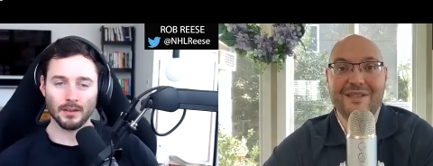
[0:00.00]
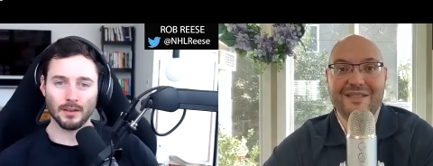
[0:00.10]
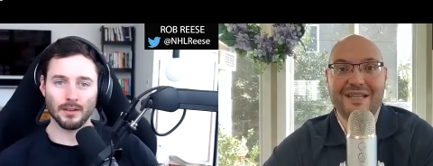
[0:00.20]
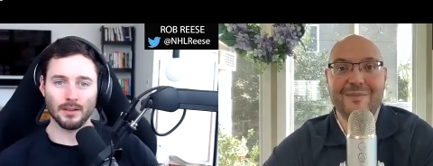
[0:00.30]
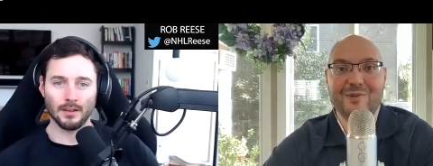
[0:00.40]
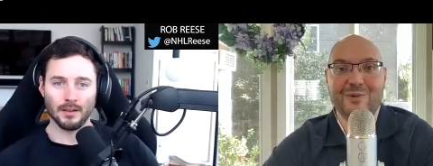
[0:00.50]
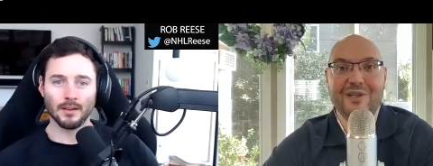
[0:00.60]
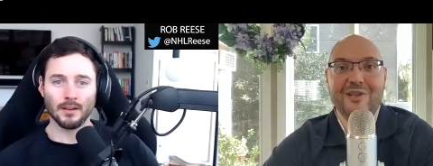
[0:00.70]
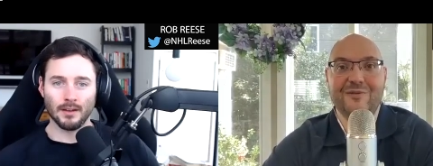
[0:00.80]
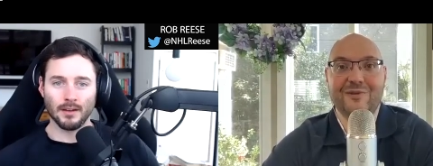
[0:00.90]
Speaker 1: in the top
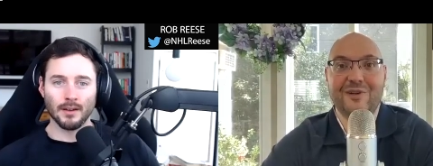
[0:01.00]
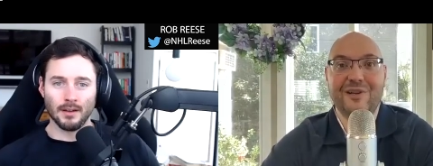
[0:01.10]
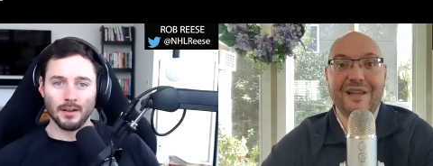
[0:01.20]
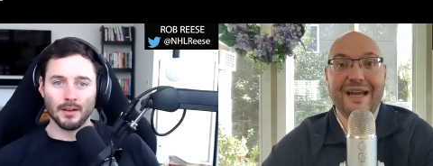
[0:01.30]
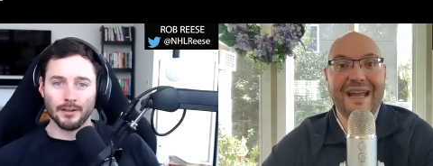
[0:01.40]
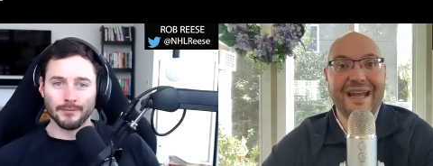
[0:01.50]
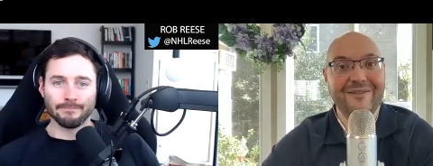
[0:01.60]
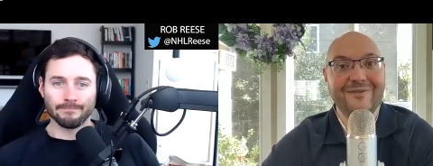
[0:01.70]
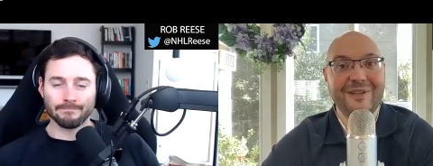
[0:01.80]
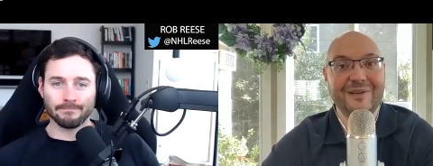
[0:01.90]
20 overall. I
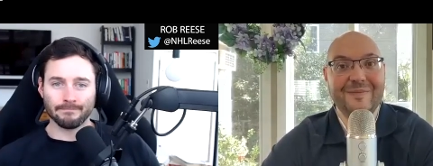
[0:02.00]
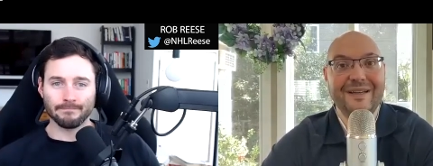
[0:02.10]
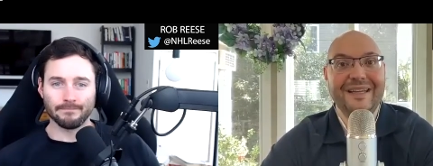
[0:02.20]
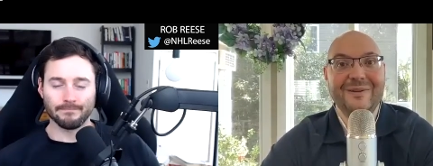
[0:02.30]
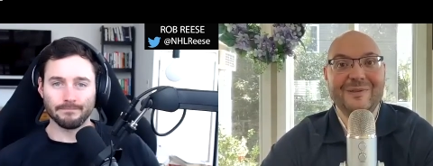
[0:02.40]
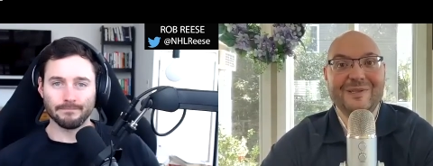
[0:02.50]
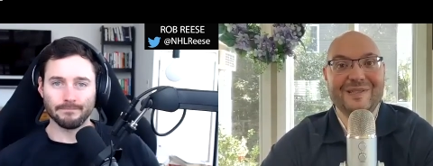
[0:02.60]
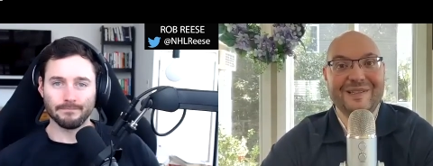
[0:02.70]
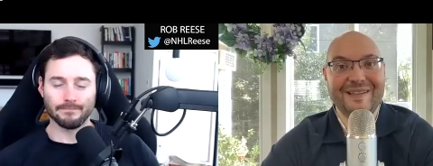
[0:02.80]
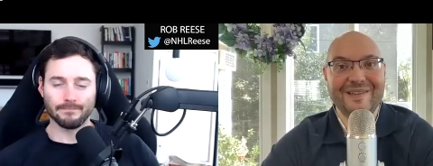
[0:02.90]
have them, which
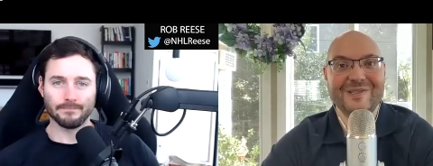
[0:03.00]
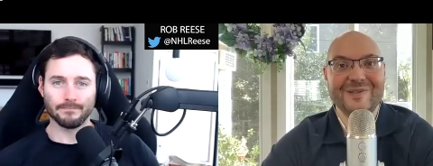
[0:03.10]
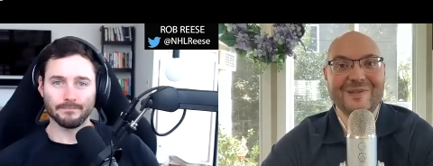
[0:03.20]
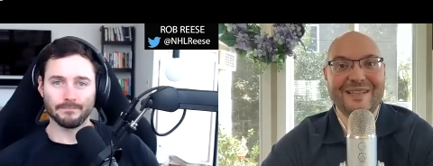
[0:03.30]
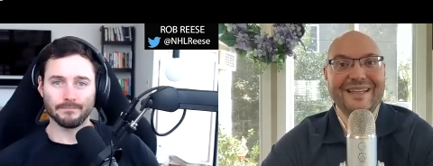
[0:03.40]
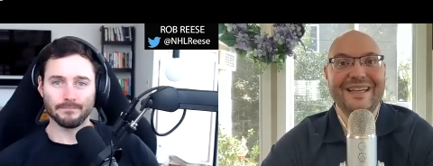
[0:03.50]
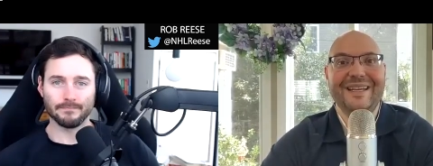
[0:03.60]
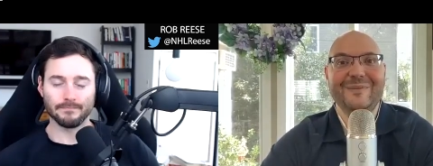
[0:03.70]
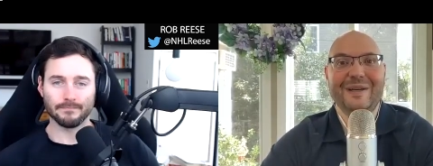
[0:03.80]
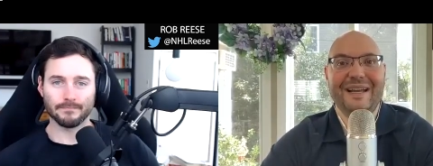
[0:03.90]
is a luxury,
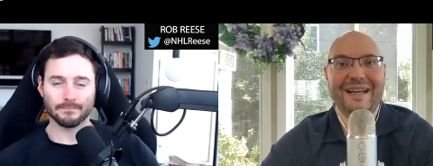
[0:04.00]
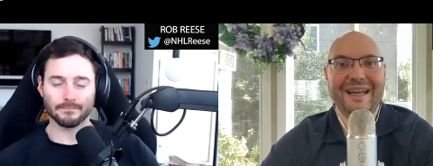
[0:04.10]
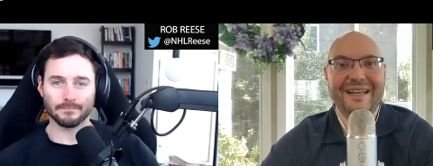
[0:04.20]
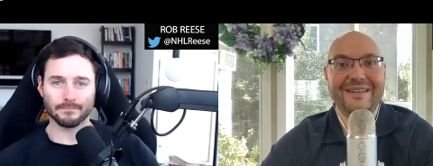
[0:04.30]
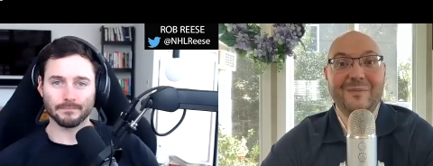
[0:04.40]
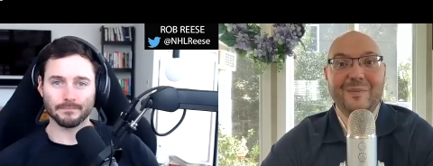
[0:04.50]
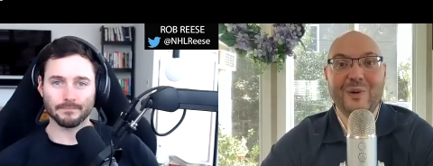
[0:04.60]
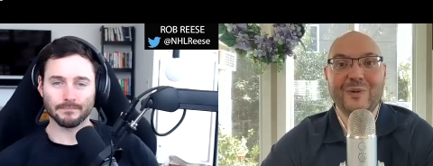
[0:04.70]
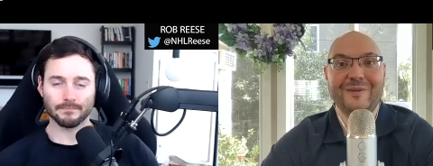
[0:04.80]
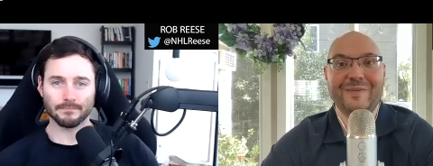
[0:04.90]
but I had them
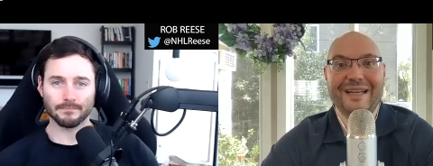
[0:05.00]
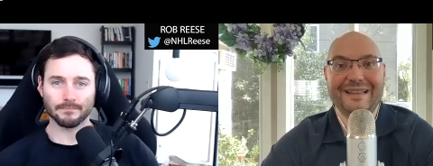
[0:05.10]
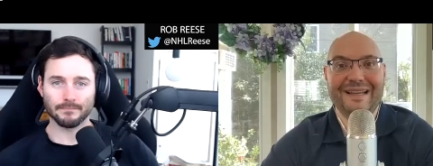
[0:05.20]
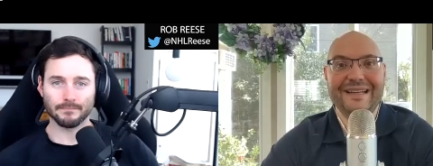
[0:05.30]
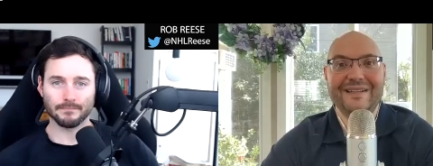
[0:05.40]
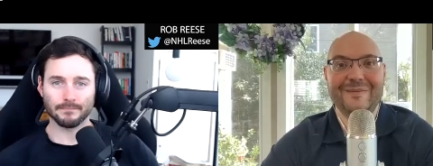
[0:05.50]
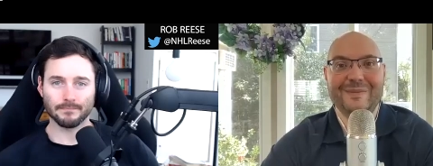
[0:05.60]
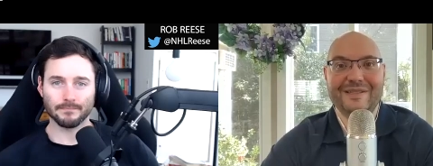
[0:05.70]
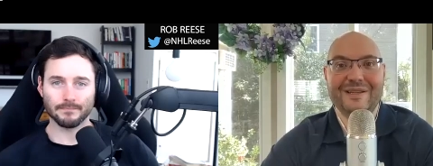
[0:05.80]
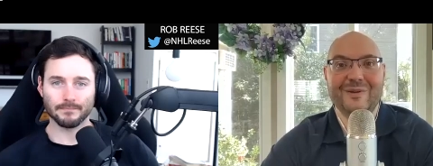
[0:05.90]
both in my lineup
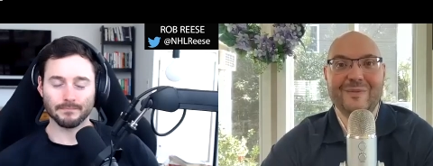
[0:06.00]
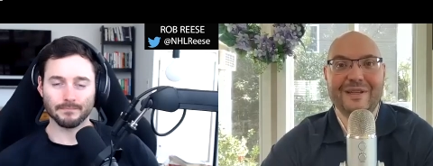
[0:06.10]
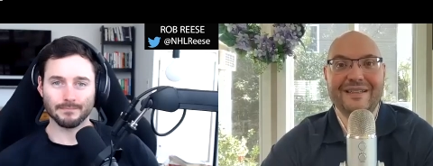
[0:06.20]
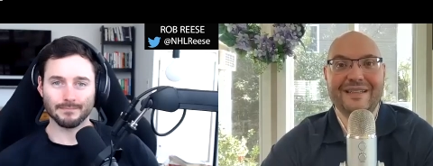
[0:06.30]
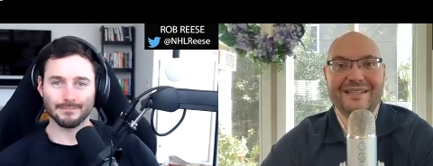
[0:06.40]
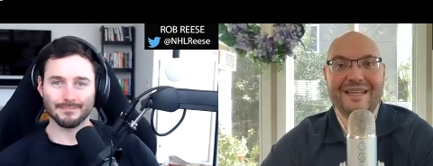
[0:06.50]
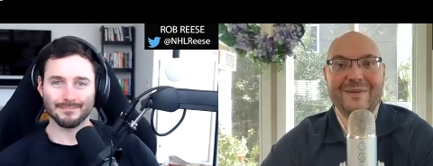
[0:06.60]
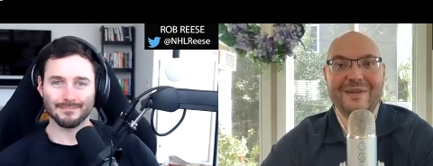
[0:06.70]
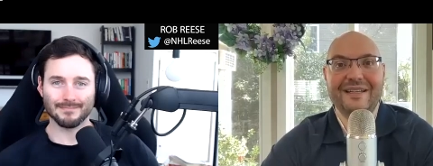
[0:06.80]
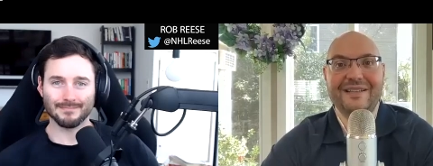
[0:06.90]
because they were playing the
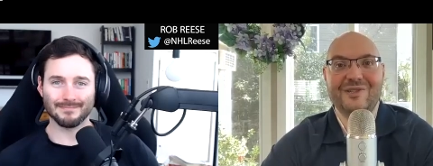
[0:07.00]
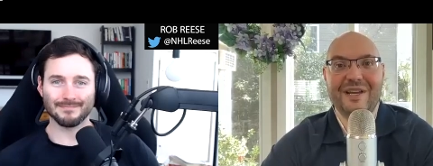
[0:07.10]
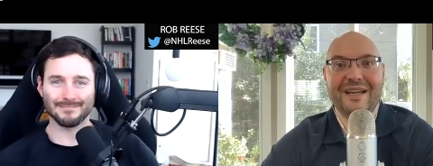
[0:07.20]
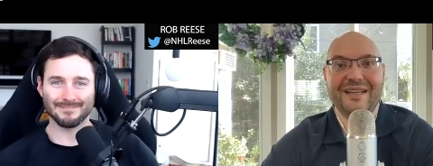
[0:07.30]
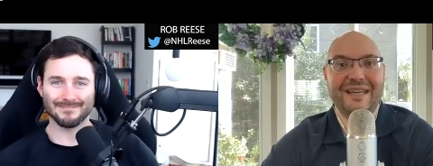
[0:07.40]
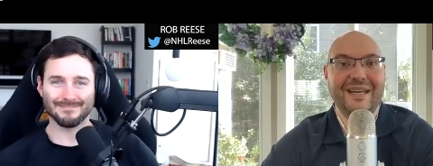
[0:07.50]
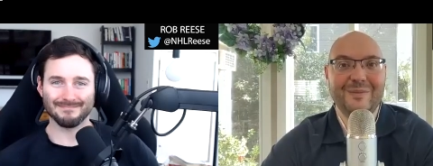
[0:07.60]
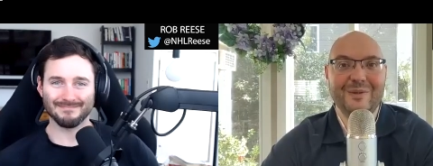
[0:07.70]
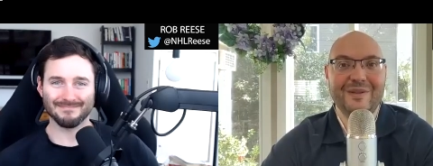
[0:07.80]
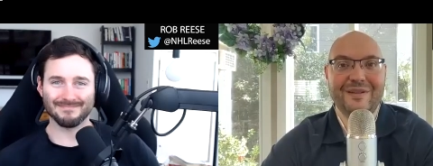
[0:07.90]
same night as Jack
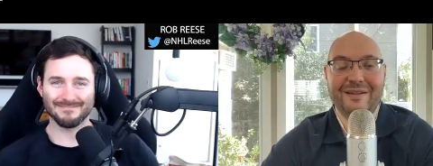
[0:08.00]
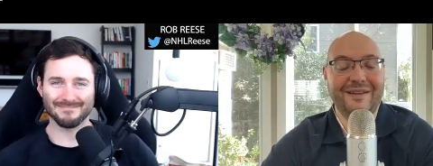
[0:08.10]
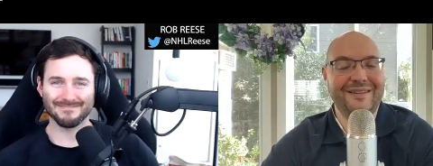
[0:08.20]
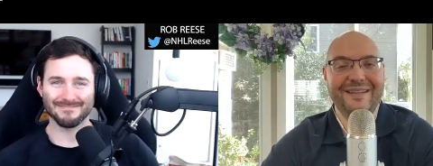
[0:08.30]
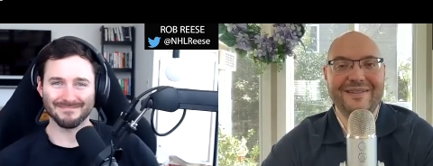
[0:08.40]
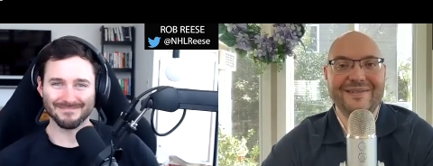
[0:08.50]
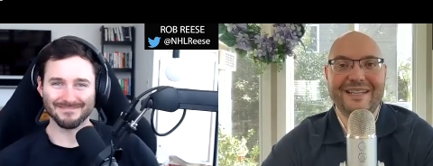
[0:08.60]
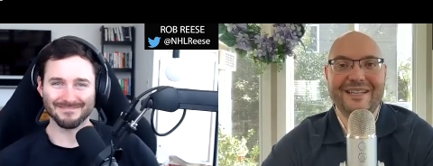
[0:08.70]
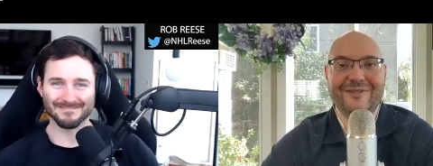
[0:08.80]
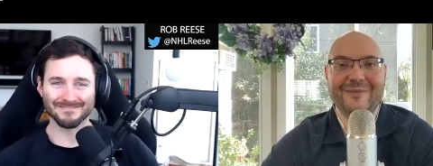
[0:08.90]
Campbell the, the other
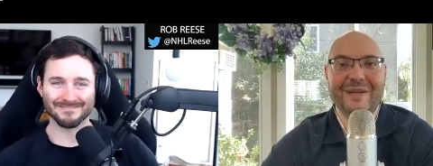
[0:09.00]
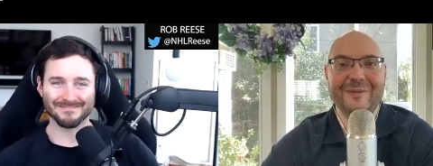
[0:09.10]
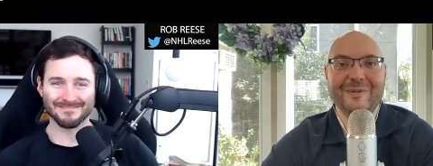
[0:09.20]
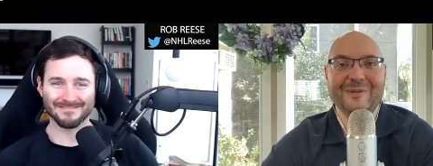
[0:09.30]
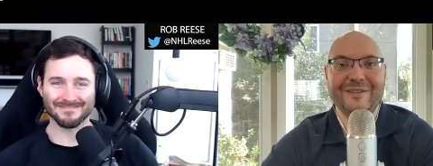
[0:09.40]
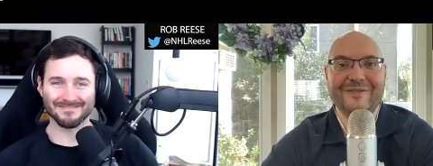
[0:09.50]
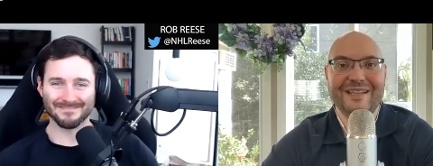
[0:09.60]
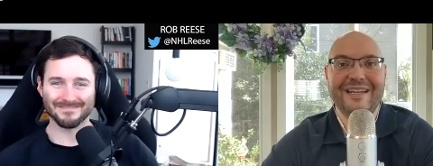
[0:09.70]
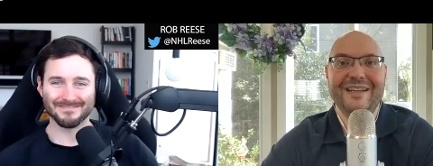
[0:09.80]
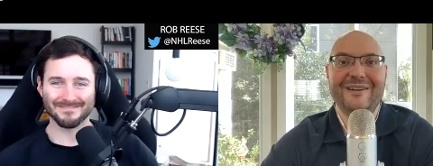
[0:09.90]
day for the Maple Leafs.
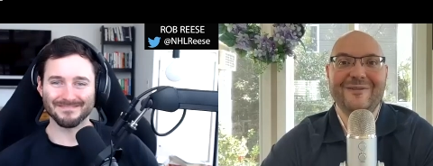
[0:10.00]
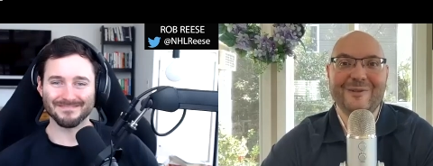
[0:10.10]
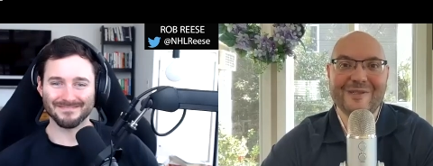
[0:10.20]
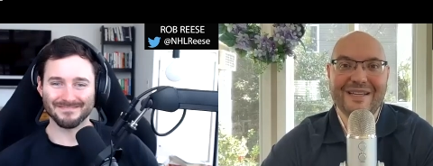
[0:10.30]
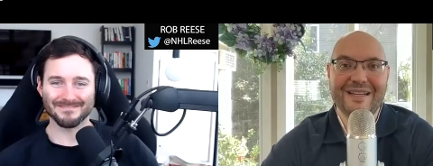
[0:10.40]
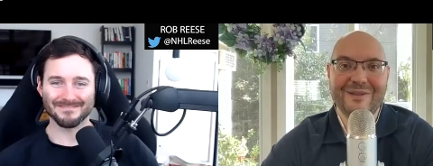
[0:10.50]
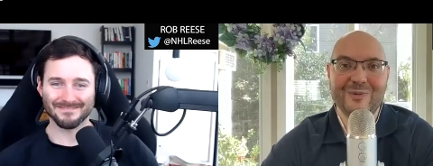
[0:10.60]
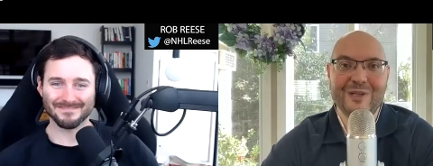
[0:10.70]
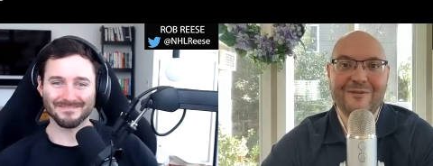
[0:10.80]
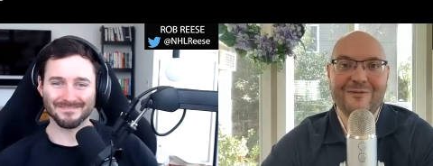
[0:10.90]
Of course, I got the
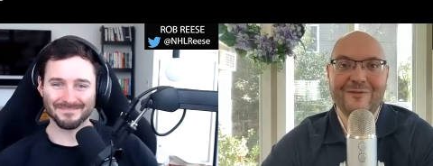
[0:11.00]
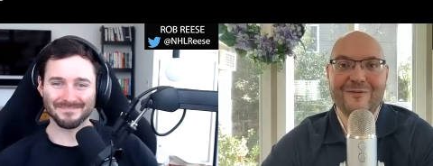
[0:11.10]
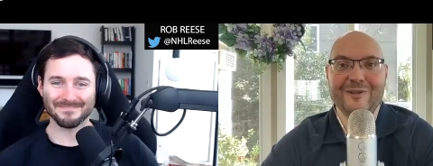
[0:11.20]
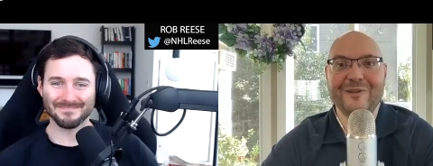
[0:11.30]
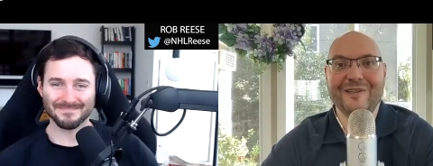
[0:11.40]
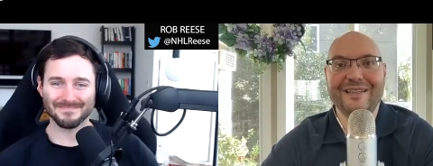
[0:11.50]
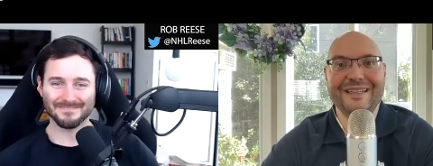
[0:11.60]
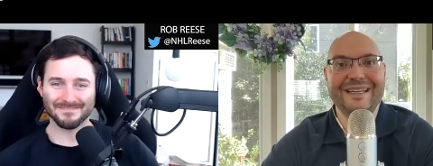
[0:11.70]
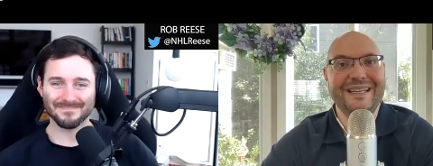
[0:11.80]
win for Fleury,